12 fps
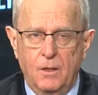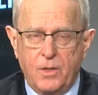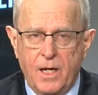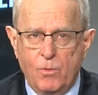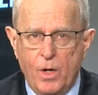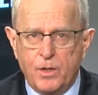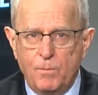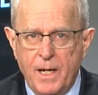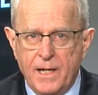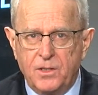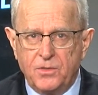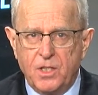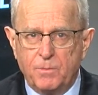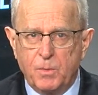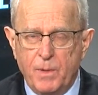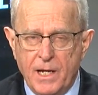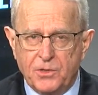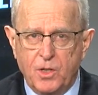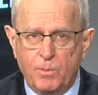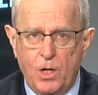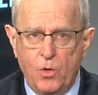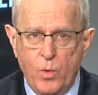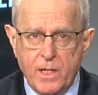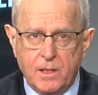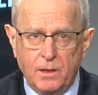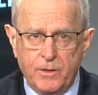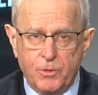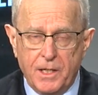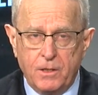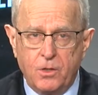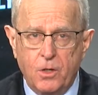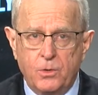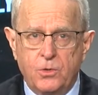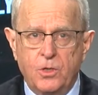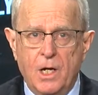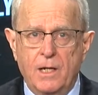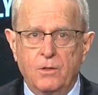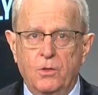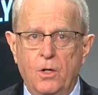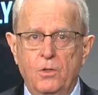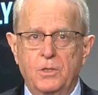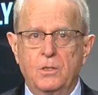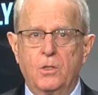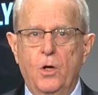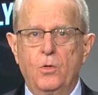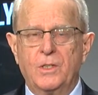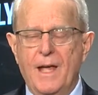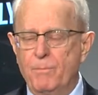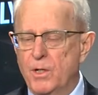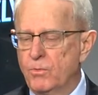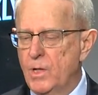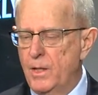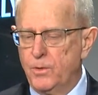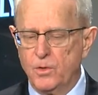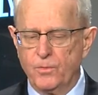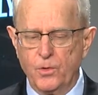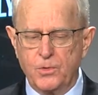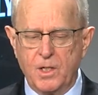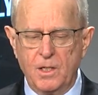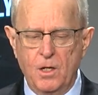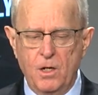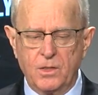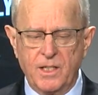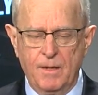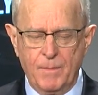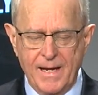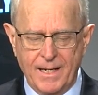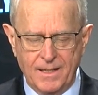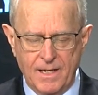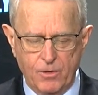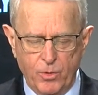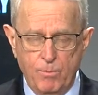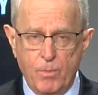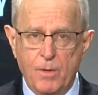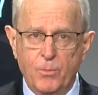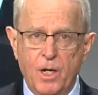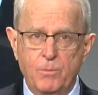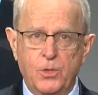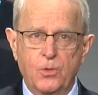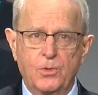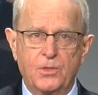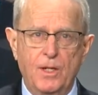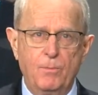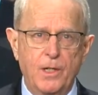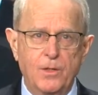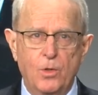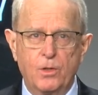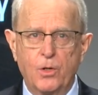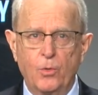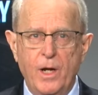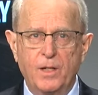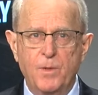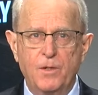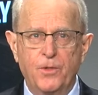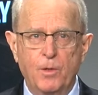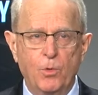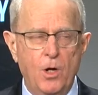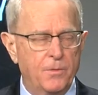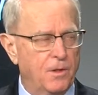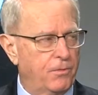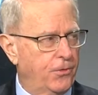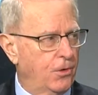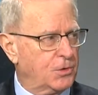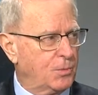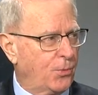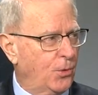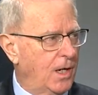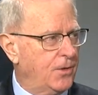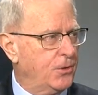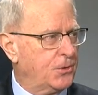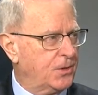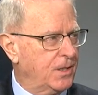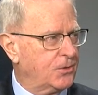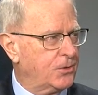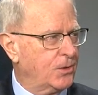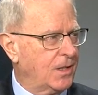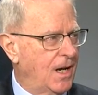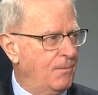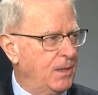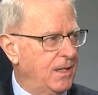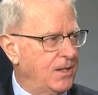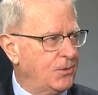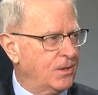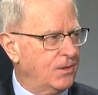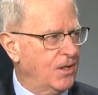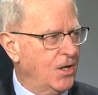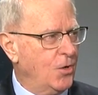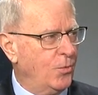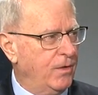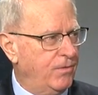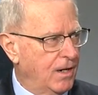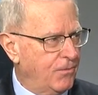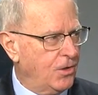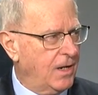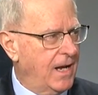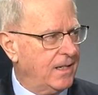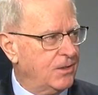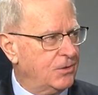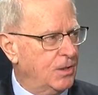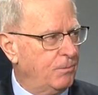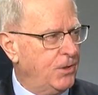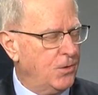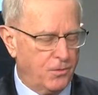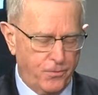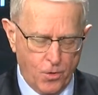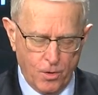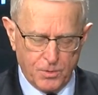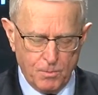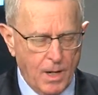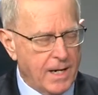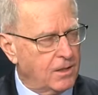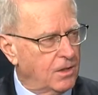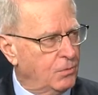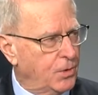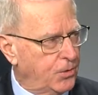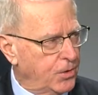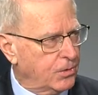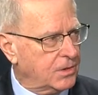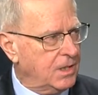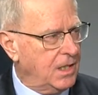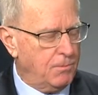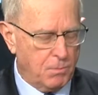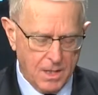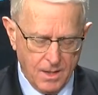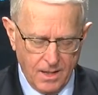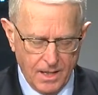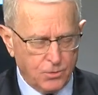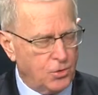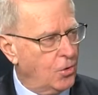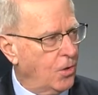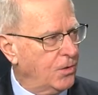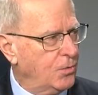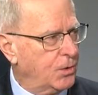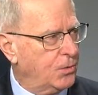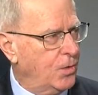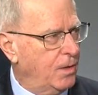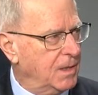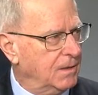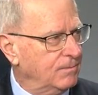Okay, welcome back to Zips Basketball Weekly with head coach John Groce. And coach, I've been around the university a long time. I cannot remember, I'm sure somebody will correct me if I'm wrong, the first brother-sister combination we've ever had in Zip uniforms. Michael with your team and Jordan with the women.